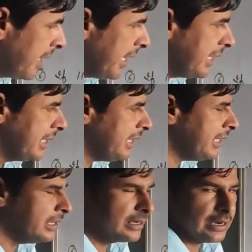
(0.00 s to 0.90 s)
and
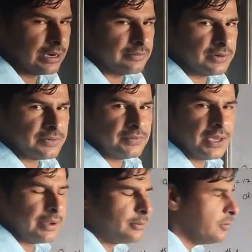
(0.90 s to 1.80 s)
D, and what we
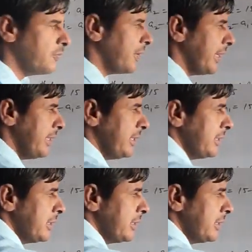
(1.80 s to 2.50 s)
have to find?